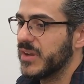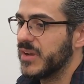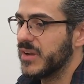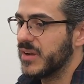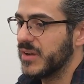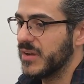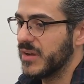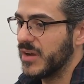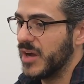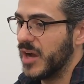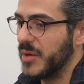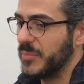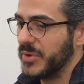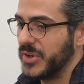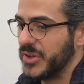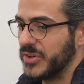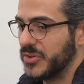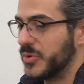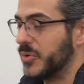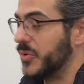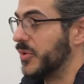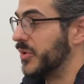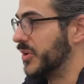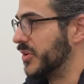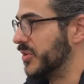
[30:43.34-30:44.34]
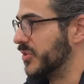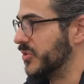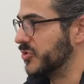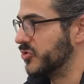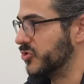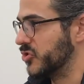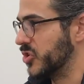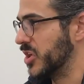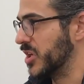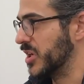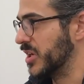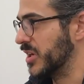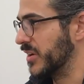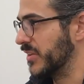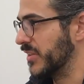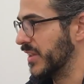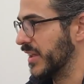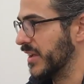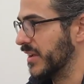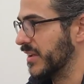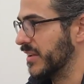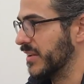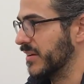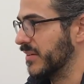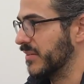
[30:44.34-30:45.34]
combinatorial drug that
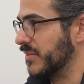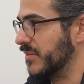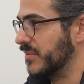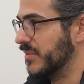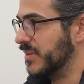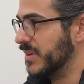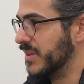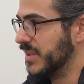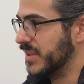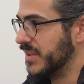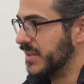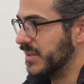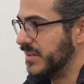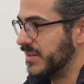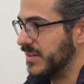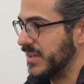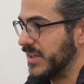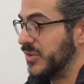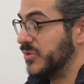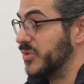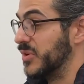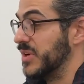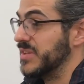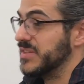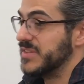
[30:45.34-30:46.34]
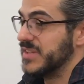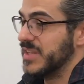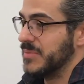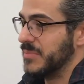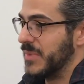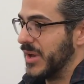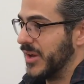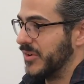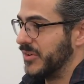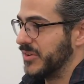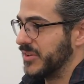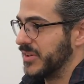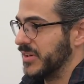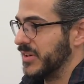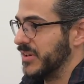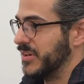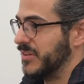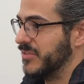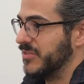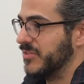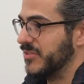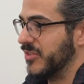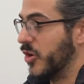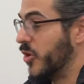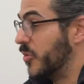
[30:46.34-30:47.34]
can decrease the amount of
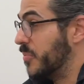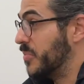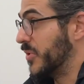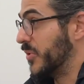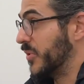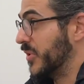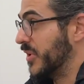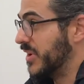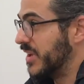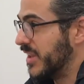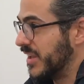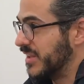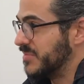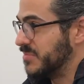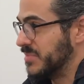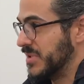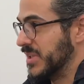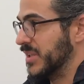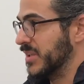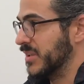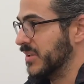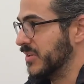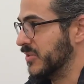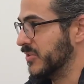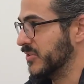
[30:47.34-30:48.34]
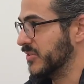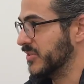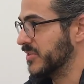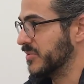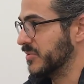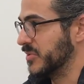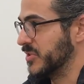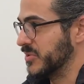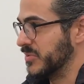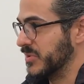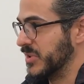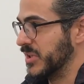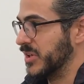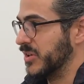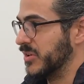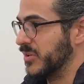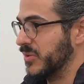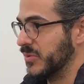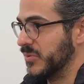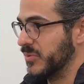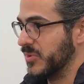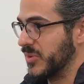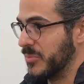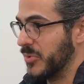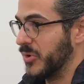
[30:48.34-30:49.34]
opioid that's being used, which we know
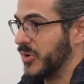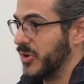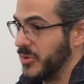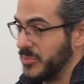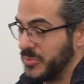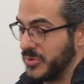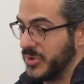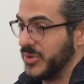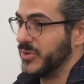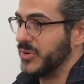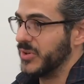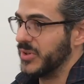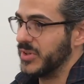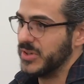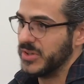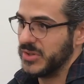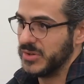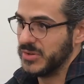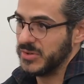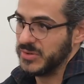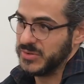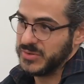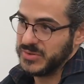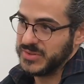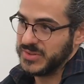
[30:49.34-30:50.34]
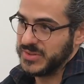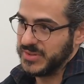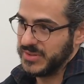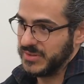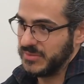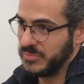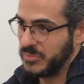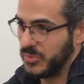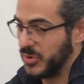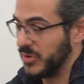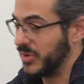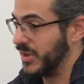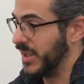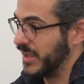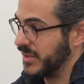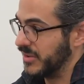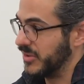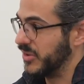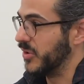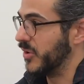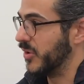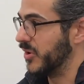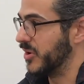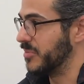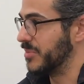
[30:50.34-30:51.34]
the more opioid you use, the more likely you are
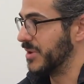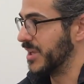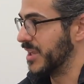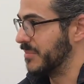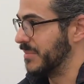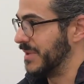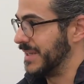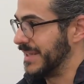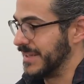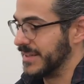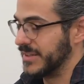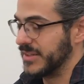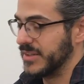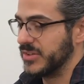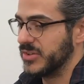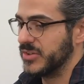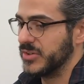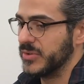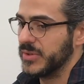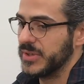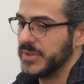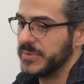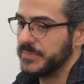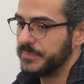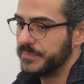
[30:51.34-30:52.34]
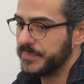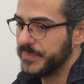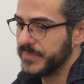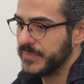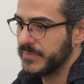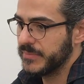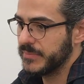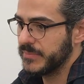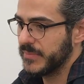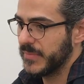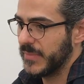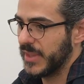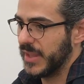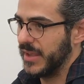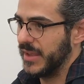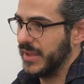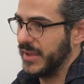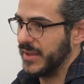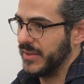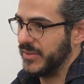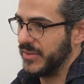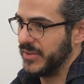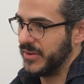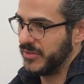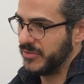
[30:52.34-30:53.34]
to become addicted to it, and
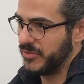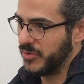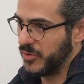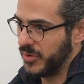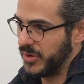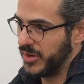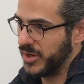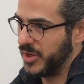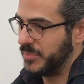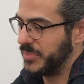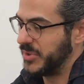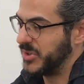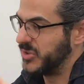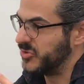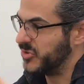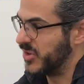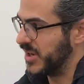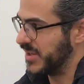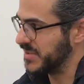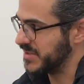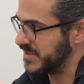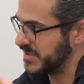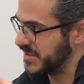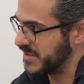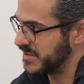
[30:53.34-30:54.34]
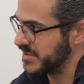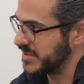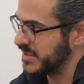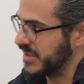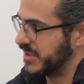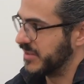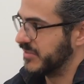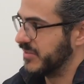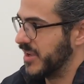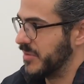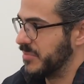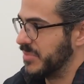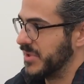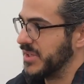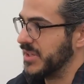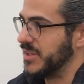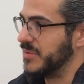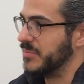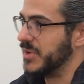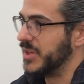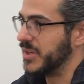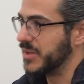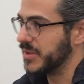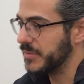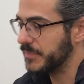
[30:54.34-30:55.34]
therefore help address this kind of epidemic.
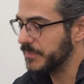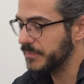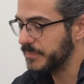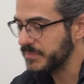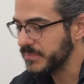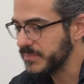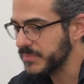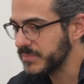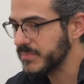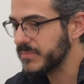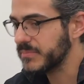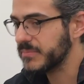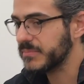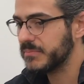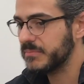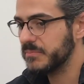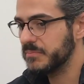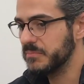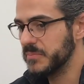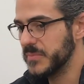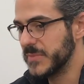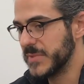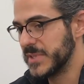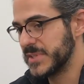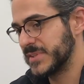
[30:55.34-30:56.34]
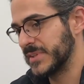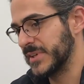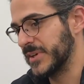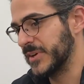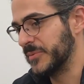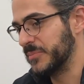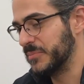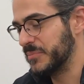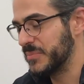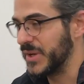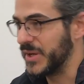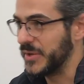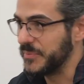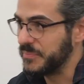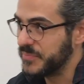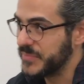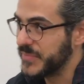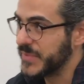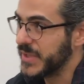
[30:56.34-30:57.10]
So, but